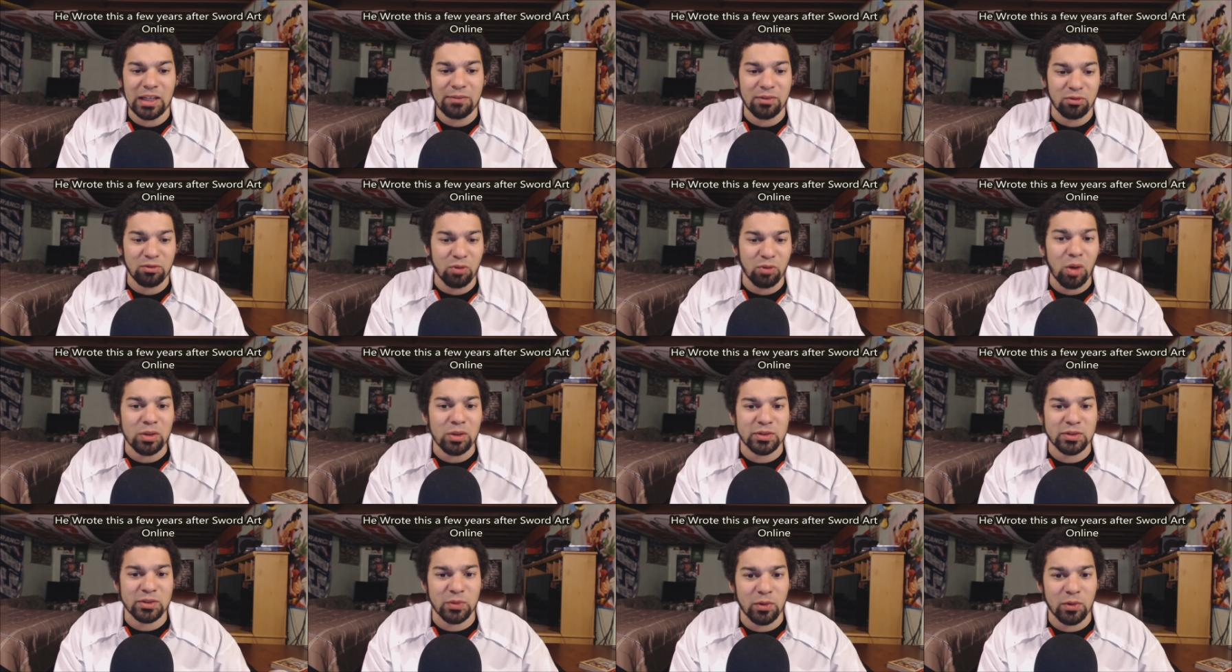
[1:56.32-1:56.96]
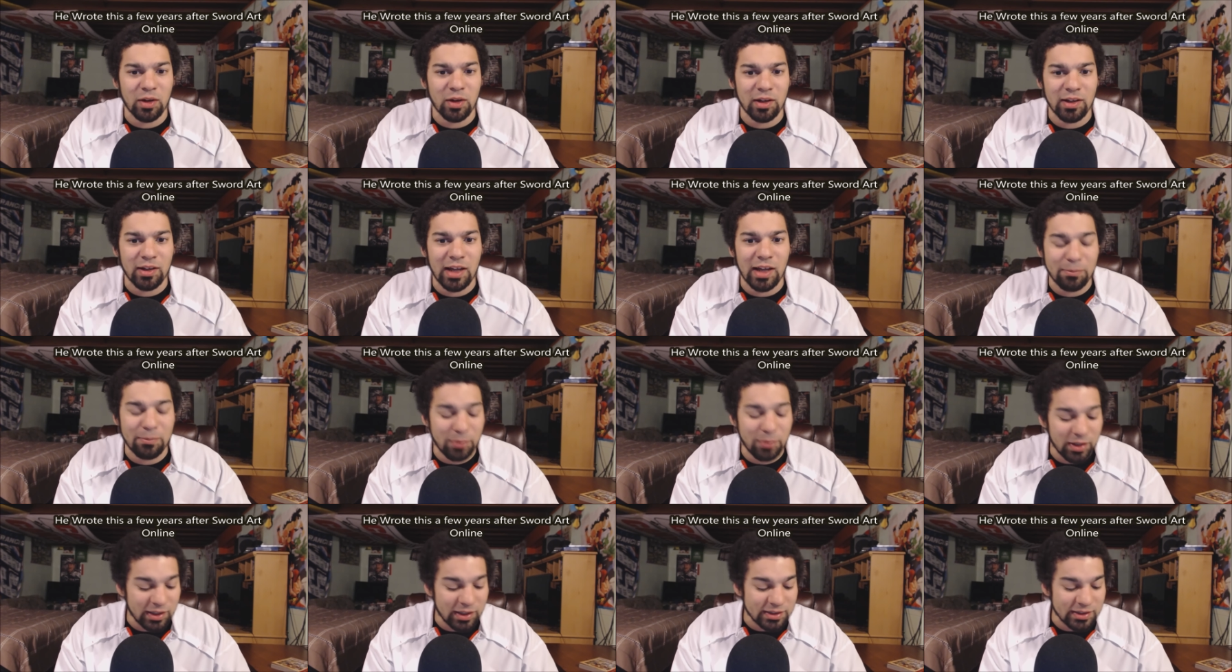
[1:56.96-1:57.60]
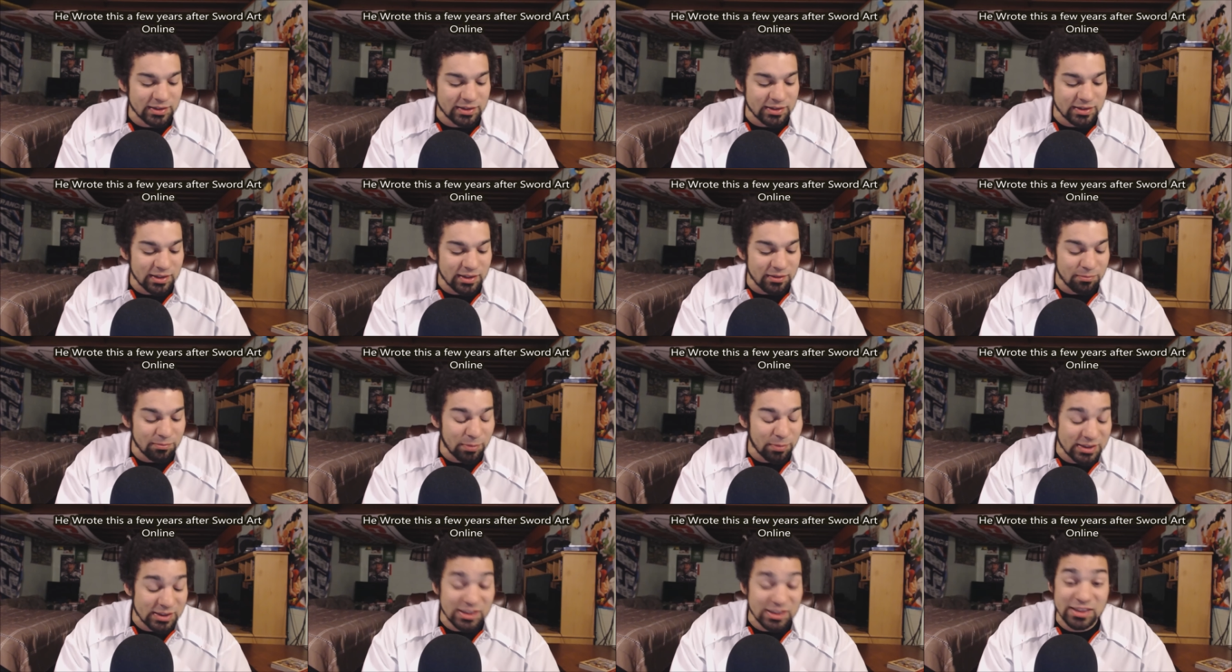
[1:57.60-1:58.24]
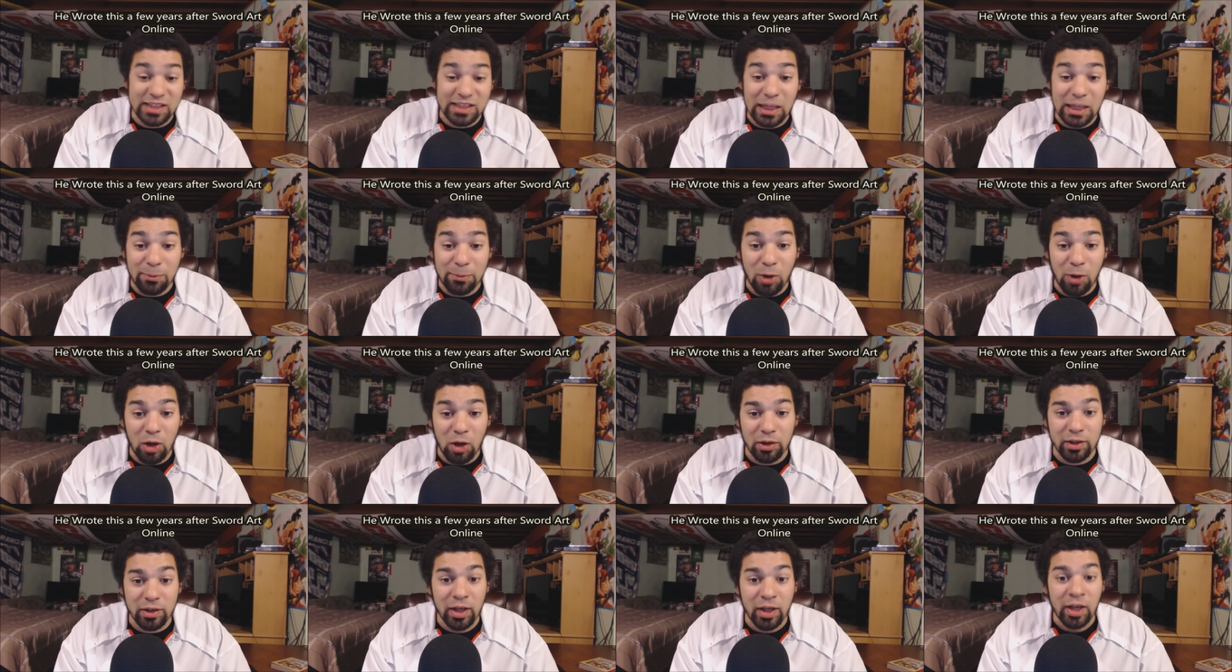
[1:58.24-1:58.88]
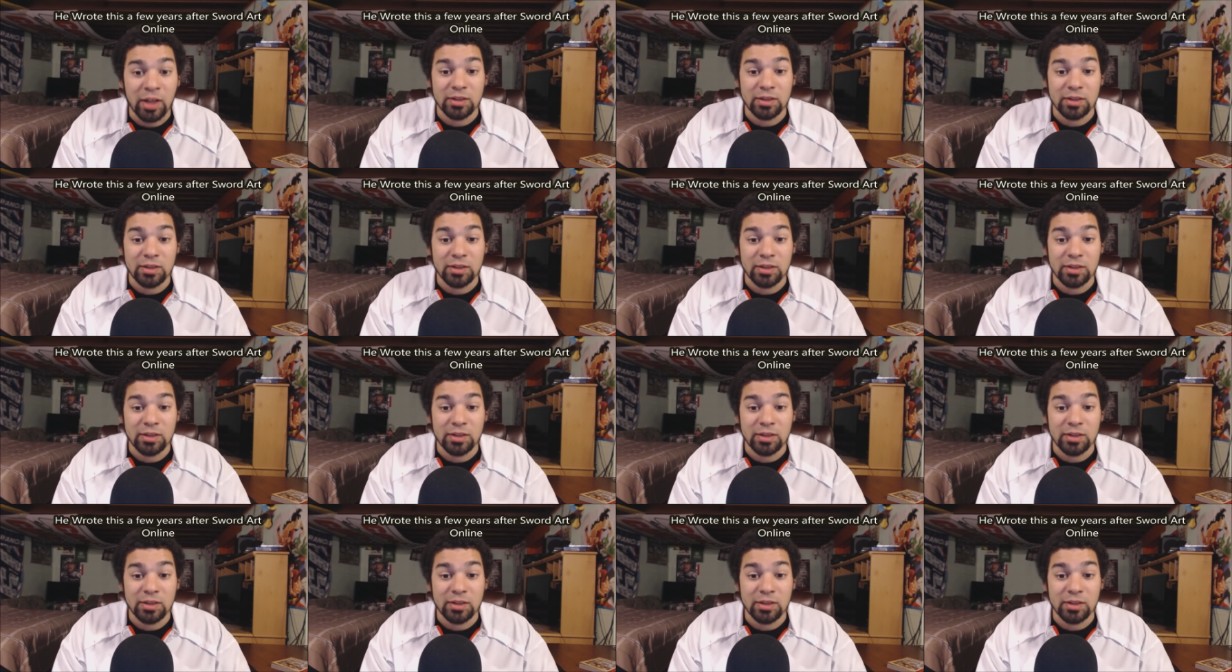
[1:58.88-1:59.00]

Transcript: he even wrote Sword Art Online, but it's but it's the same arc.